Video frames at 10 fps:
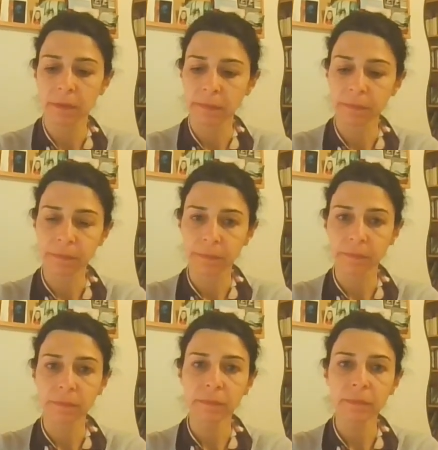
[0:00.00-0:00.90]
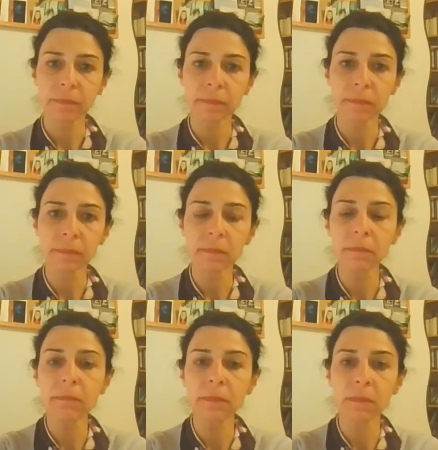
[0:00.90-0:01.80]

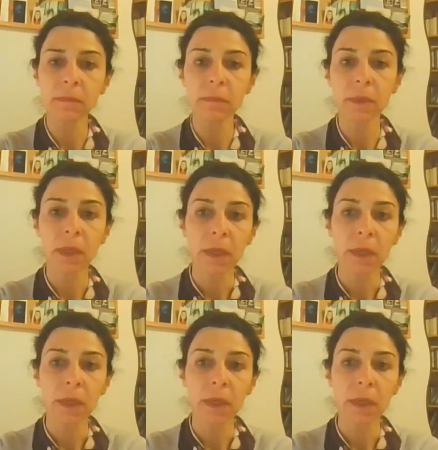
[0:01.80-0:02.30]
[no speech]